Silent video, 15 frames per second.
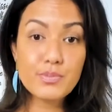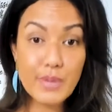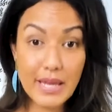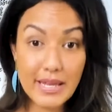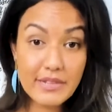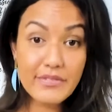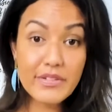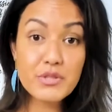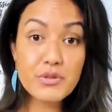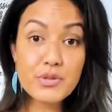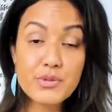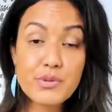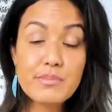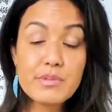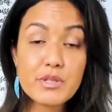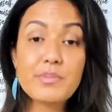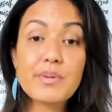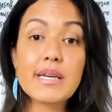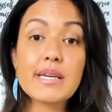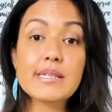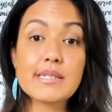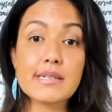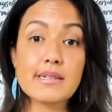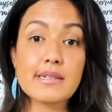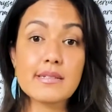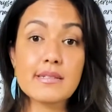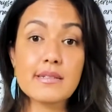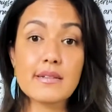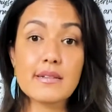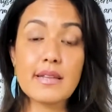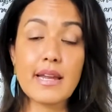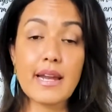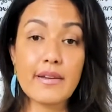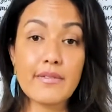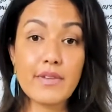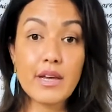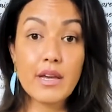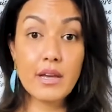individual swimsuit pieces that I've